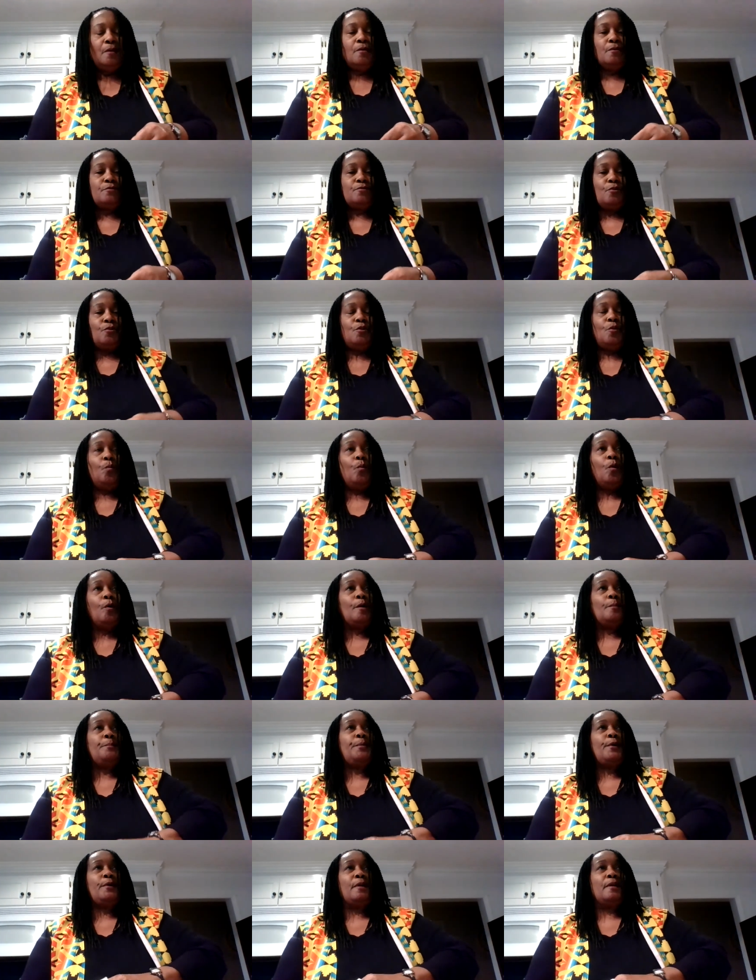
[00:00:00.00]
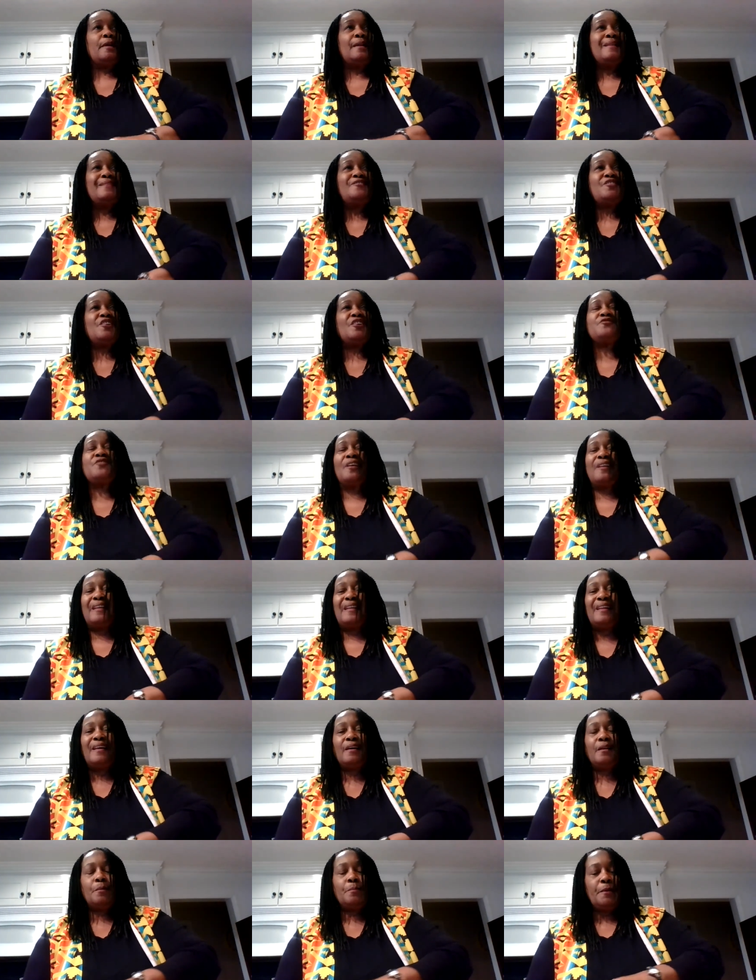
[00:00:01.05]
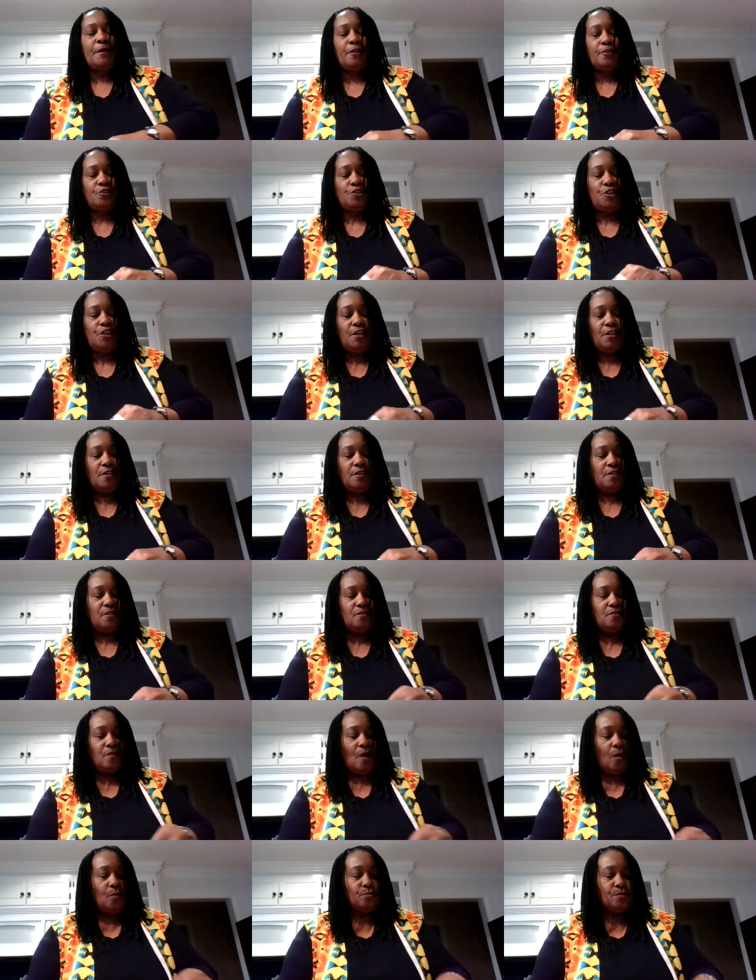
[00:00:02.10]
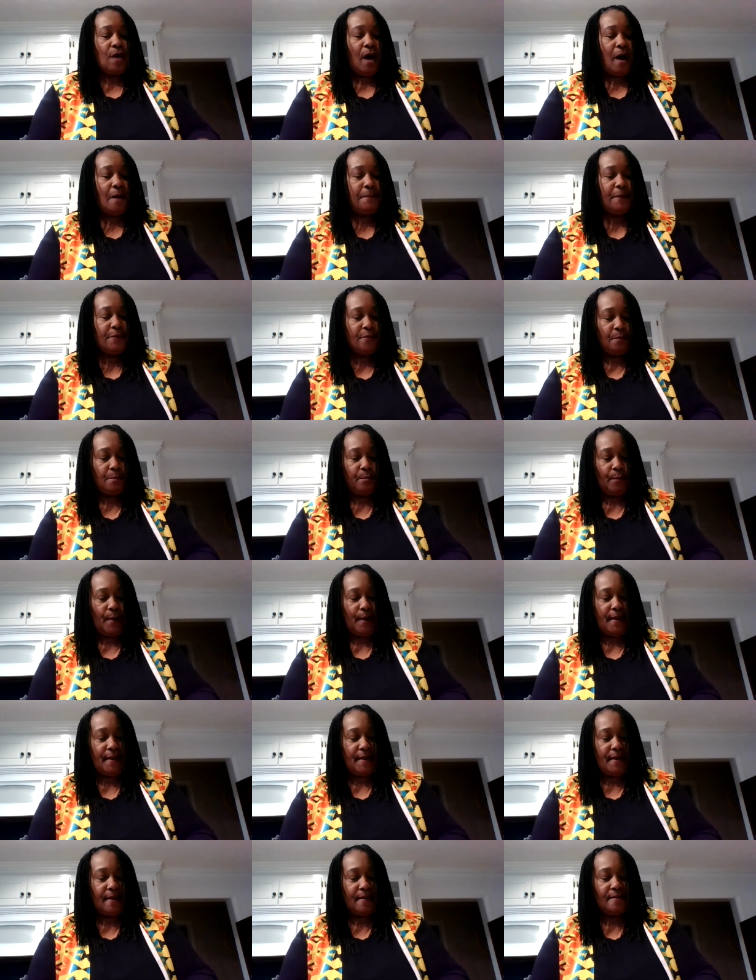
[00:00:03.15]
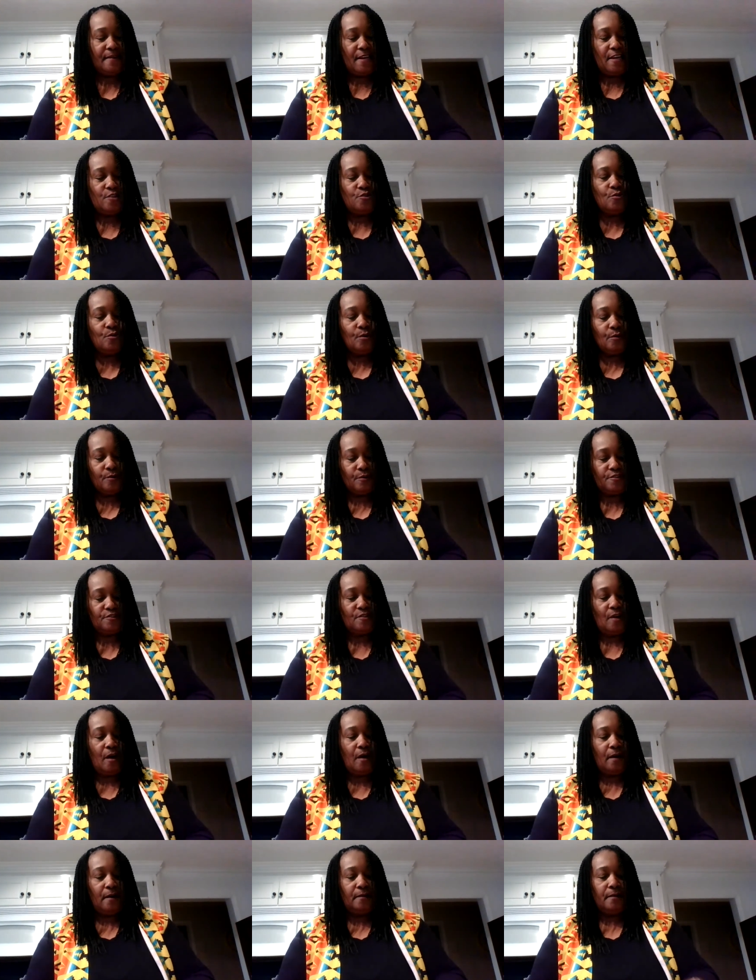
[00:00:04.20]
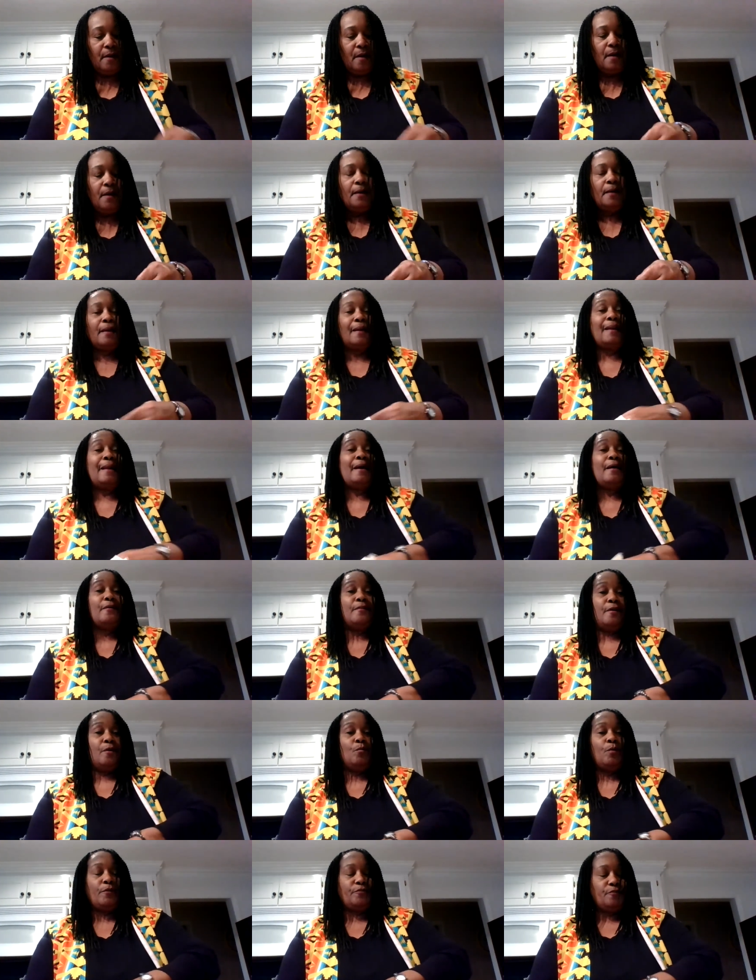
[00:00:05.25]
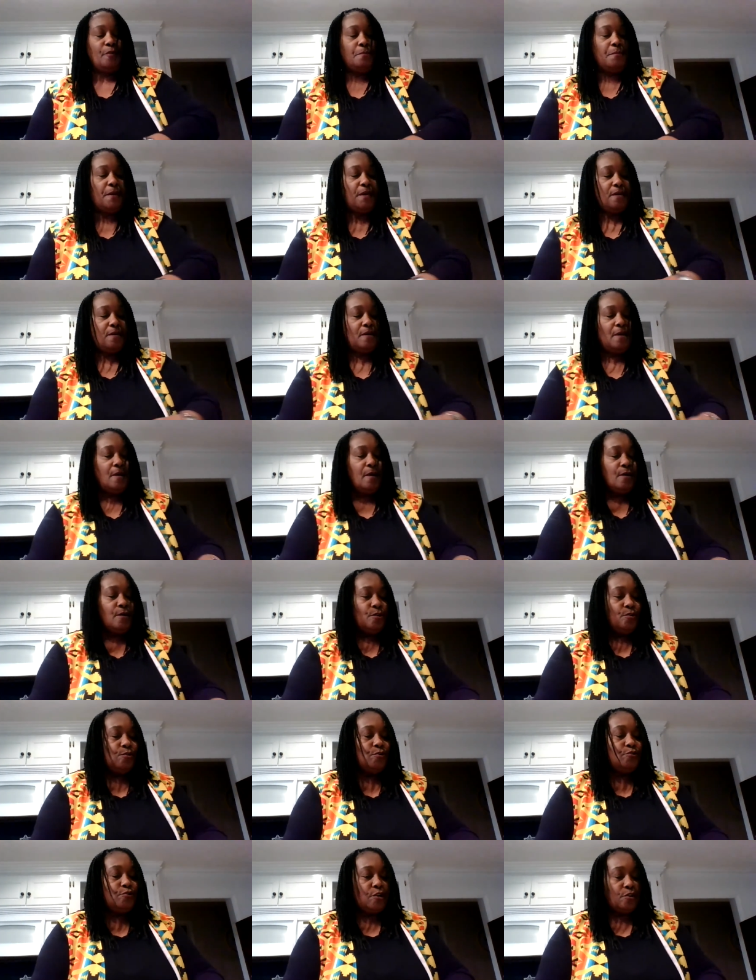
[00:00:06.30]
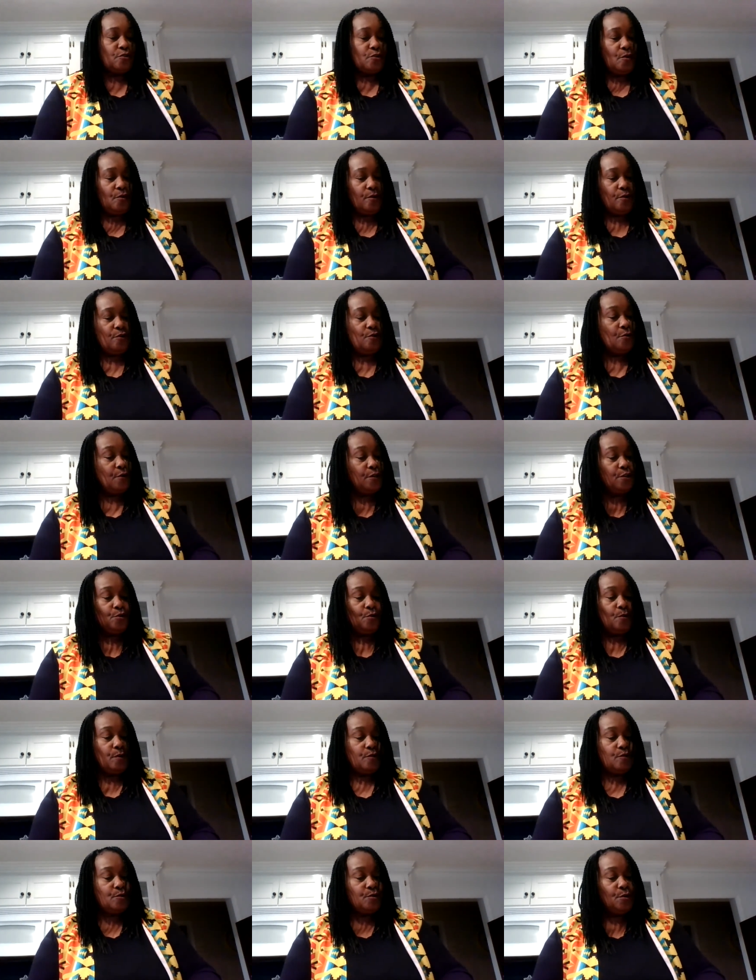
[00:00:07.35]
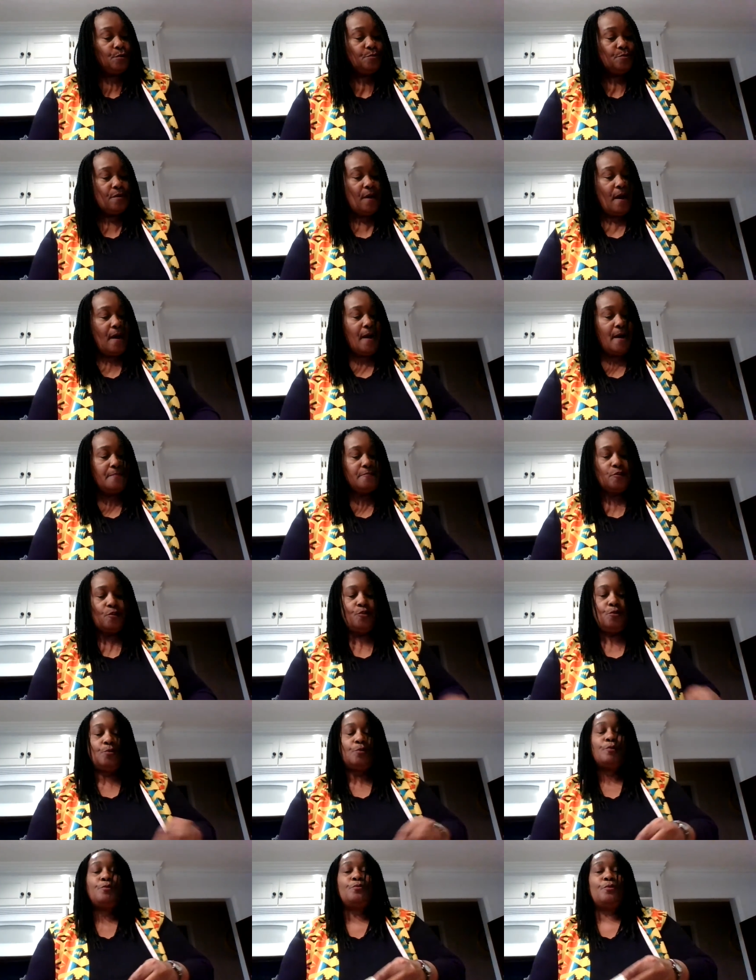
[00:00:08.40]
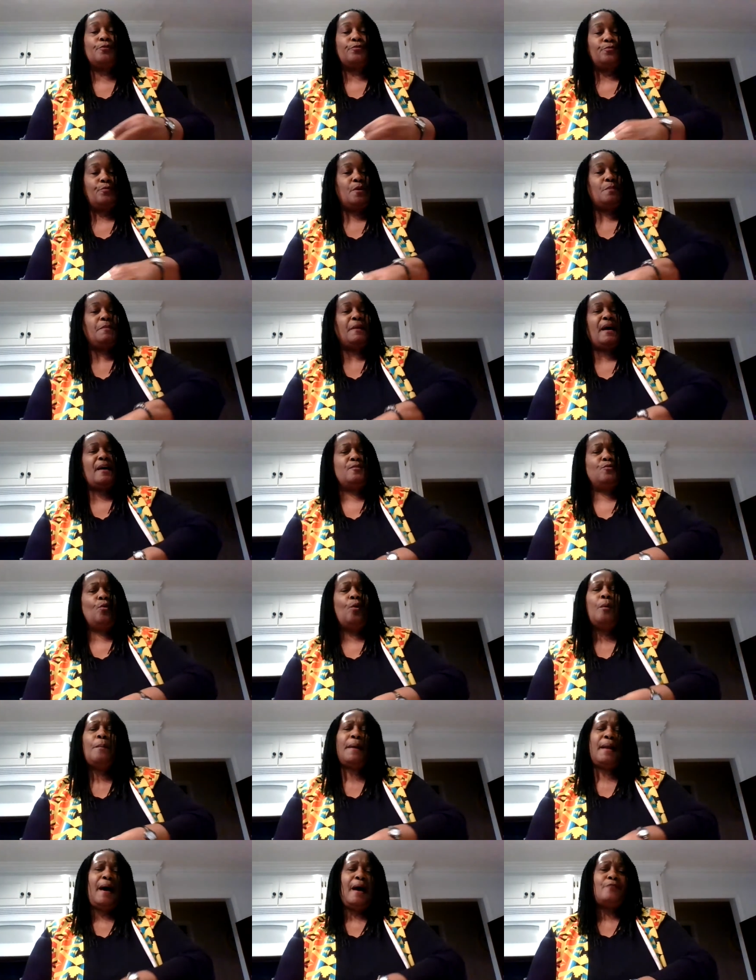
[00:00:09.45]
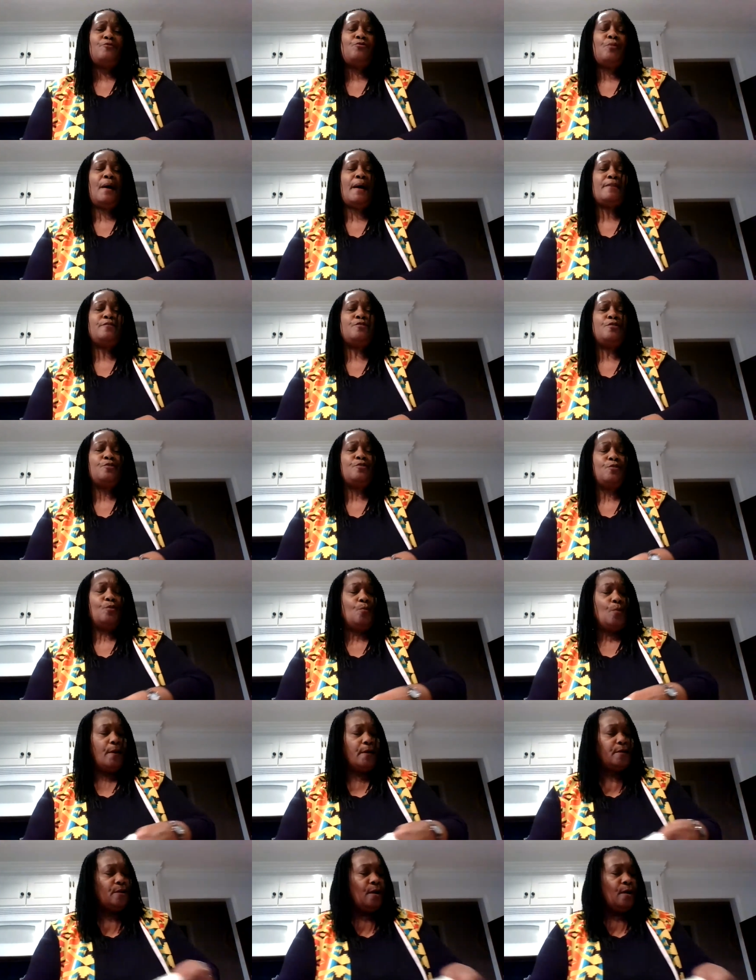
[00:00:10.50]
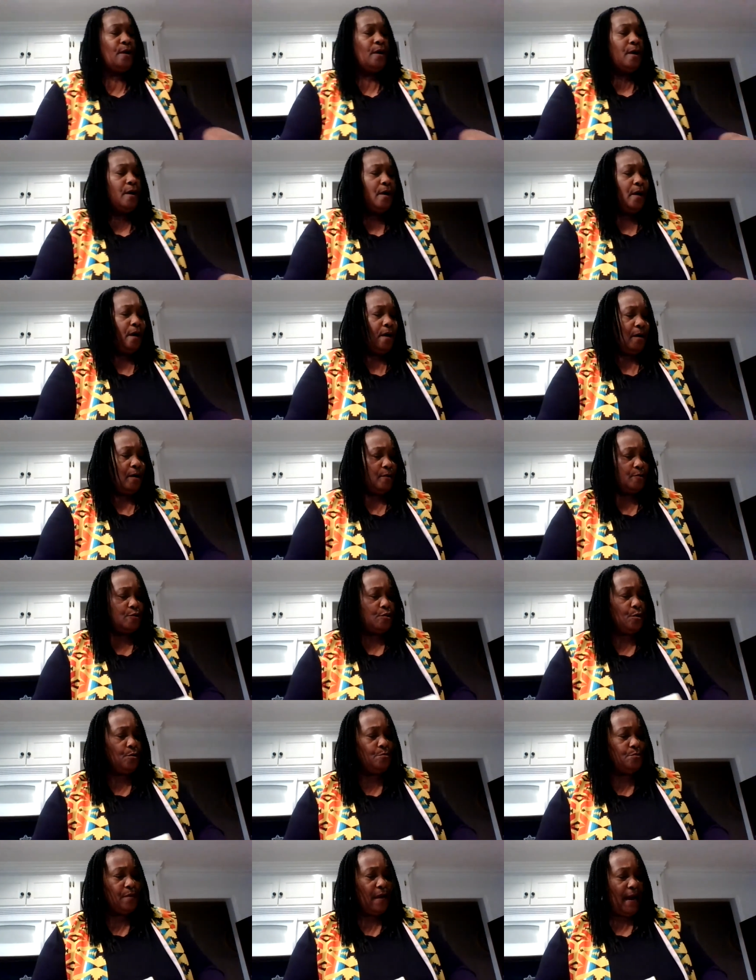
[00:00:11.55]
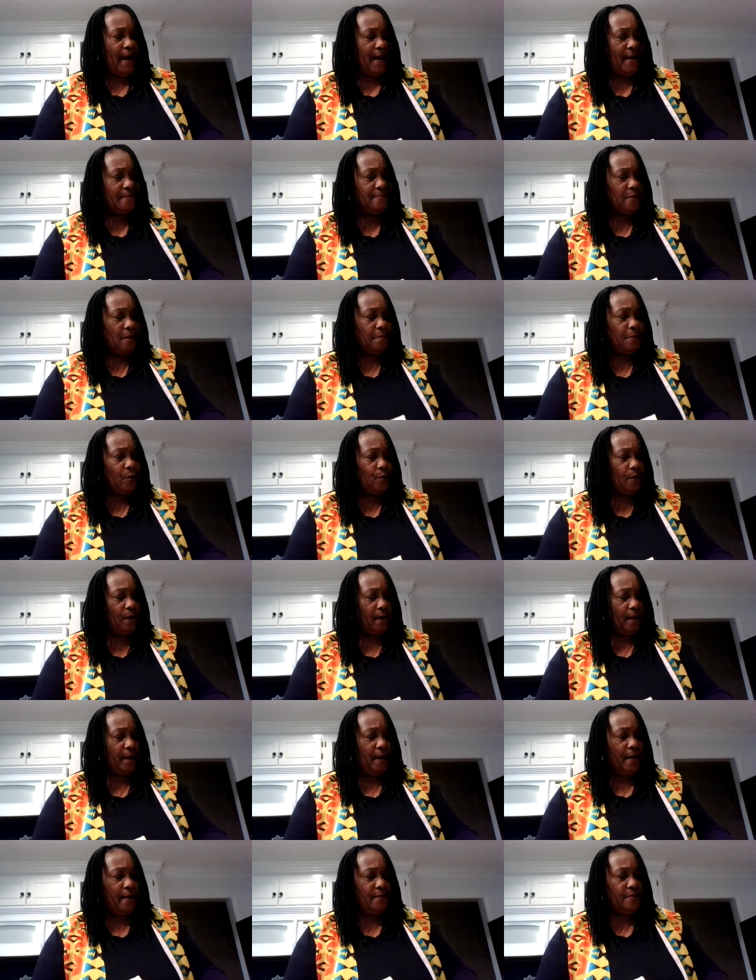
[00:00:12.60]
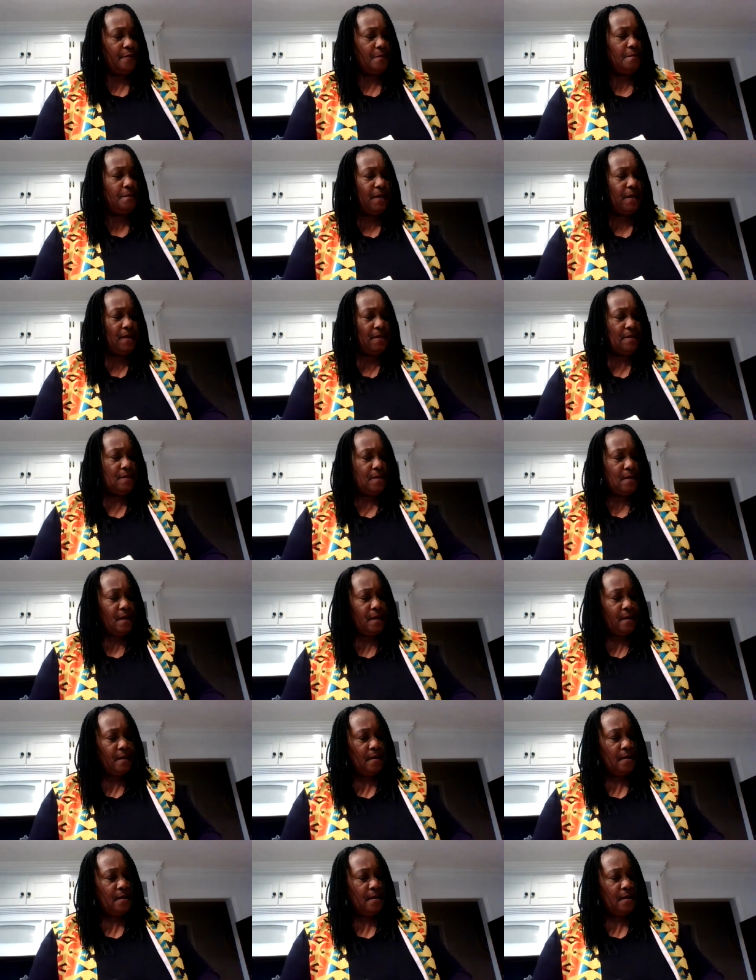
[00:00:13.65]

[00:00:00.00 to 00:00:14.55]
So you want to put just a little bit of cheese on top of the bread, and then you're going to start layering it with the meat. You can do it 2 times or you could do it 3, but I try to do it 2 times. I'm going to layer the meat